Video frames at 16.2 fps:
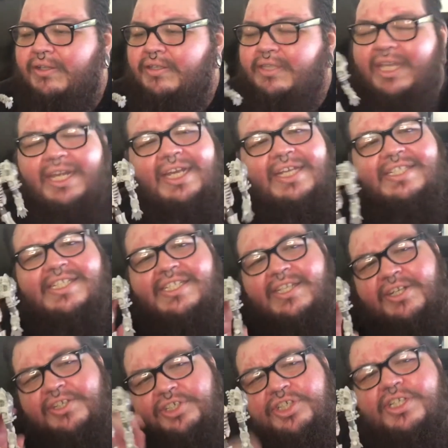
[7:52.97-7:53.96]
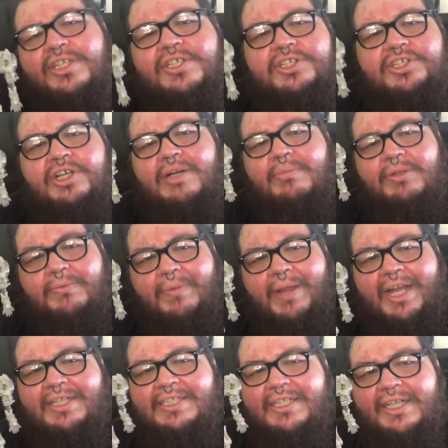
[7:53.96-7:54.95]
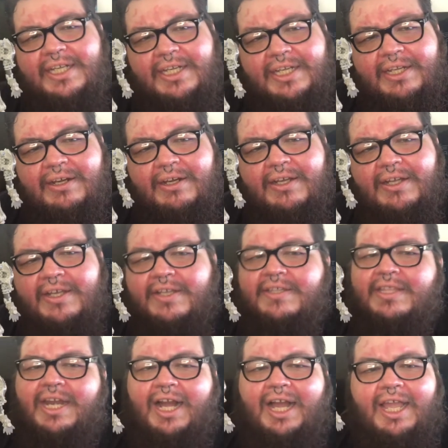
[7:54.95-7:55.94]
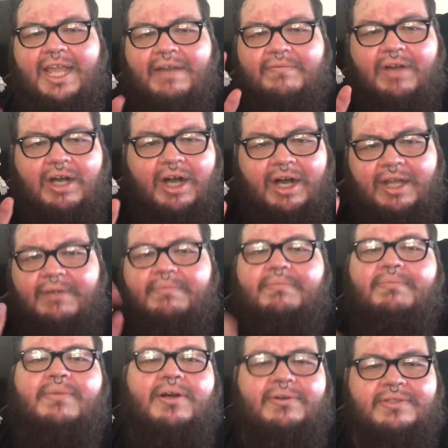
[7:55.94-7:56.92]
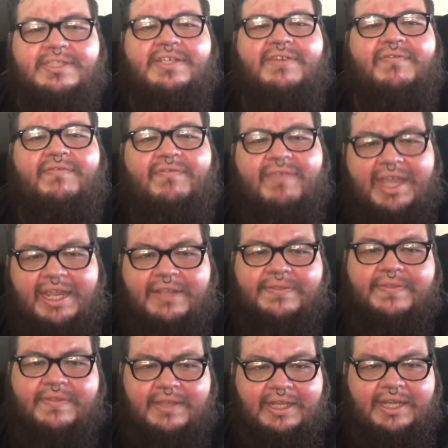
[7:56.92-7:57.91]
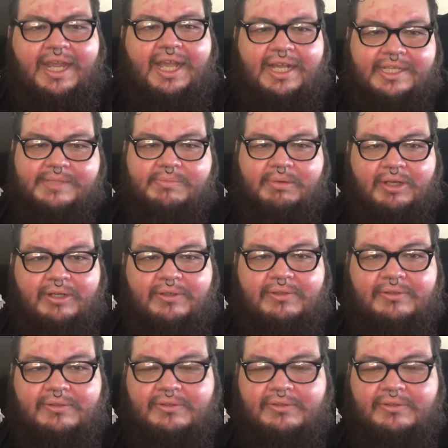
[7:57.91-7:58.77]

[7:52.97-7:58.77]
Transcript: They did such a good job with Ractonite here that I have utmost faith in Hasbro.